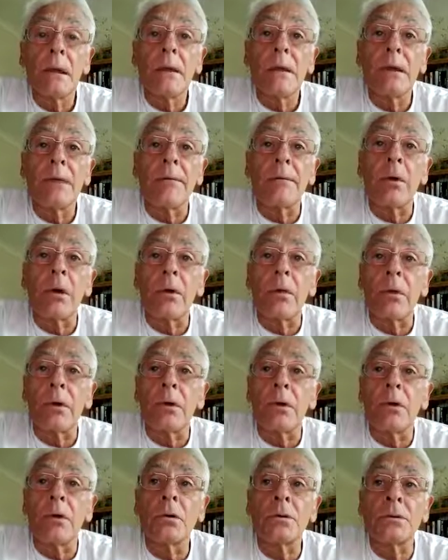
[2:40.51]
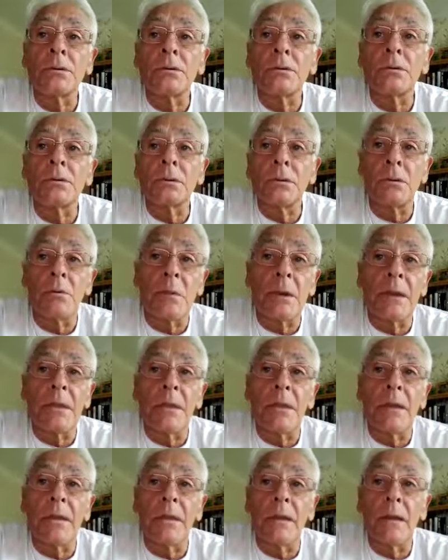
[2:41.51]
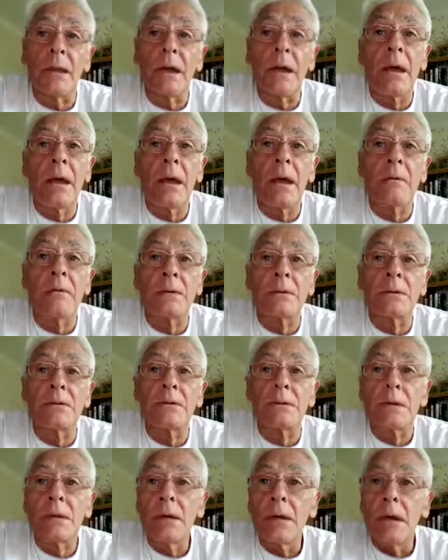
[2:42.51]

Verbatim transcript: They haven't got the guts to admit that their errors